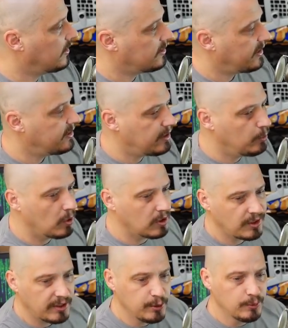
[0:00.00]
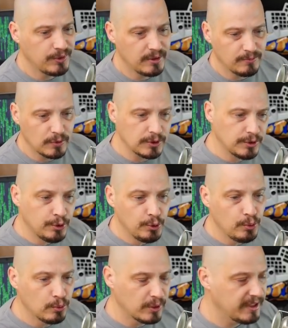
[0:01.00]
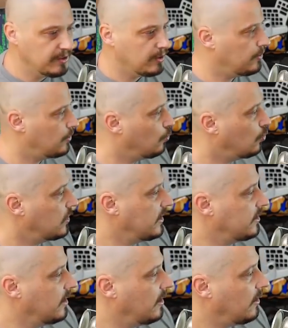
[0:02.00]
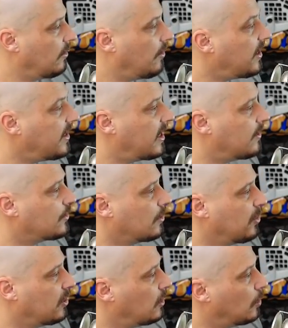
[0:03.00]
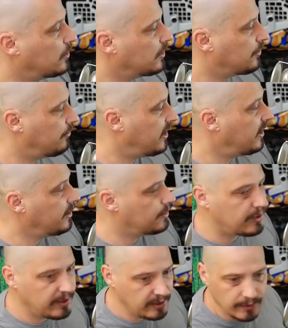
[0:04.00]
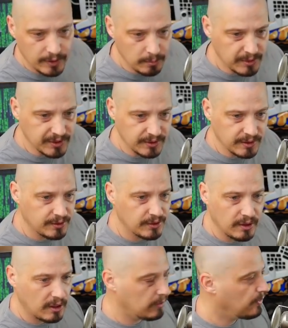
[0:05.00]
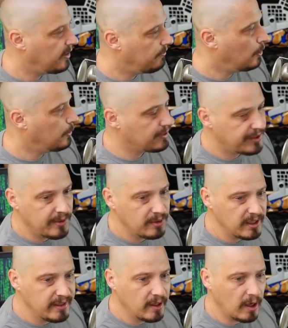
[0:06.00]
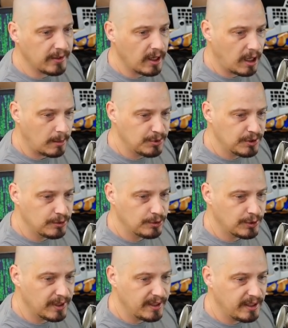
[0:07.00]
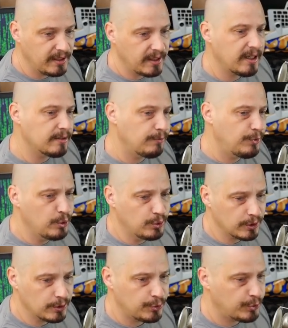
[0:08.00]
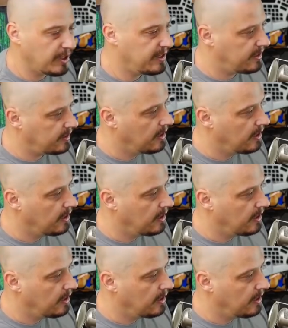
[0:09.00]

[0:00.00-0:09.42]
Tastyworks, I use them for two reasons. One, they have some of the lowest fees in the business. Uh, they focus heavily on options trading and futures trading,